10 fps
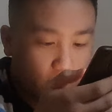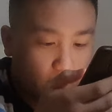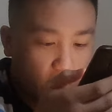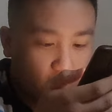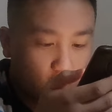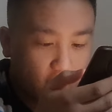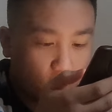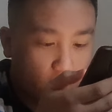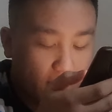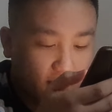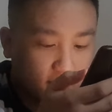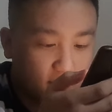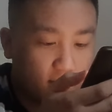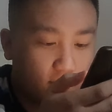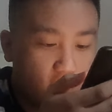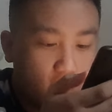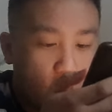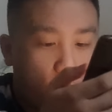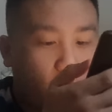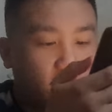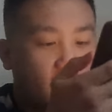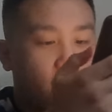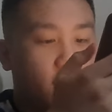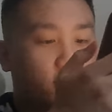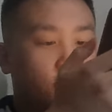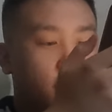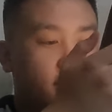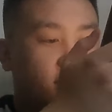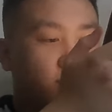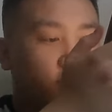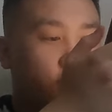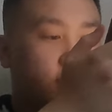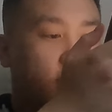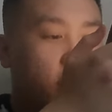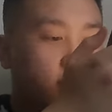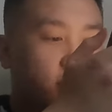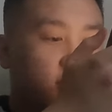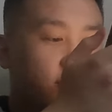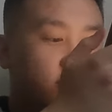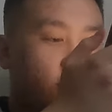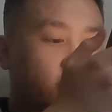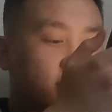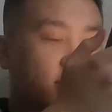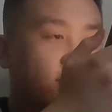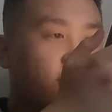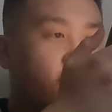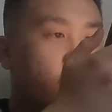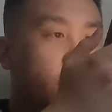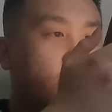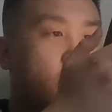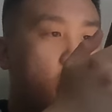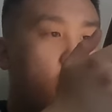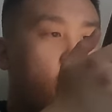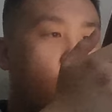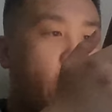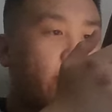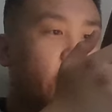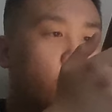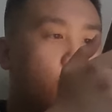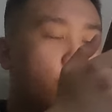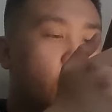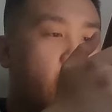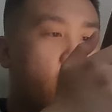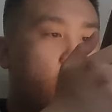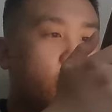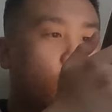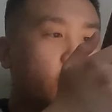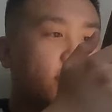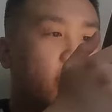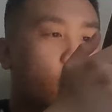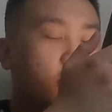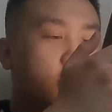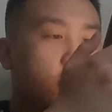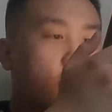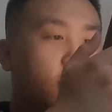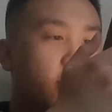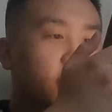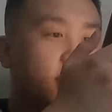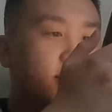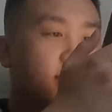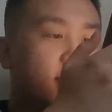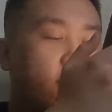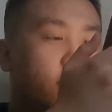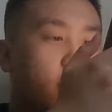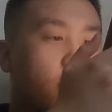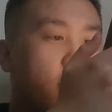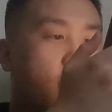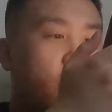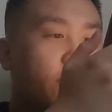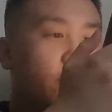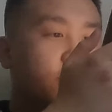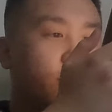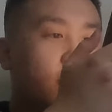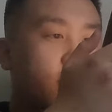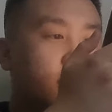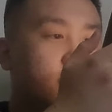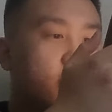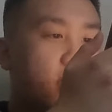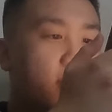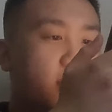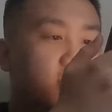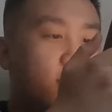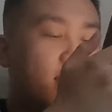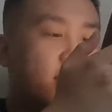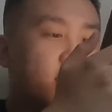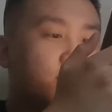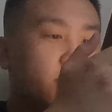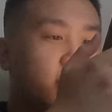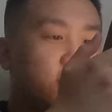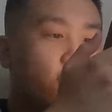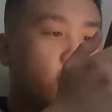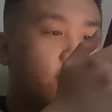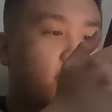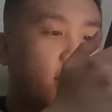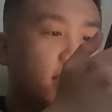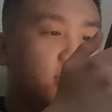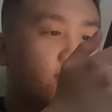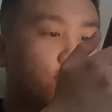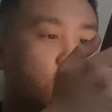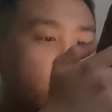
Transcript: be overlooking what matters to them. Over time, they tend to make choices that aren't in service of their own success and fulfillment. Aware, they know who they are, what they want to accomplish, and they seek out other people's opinions. This is where leaders begin to fully realize the true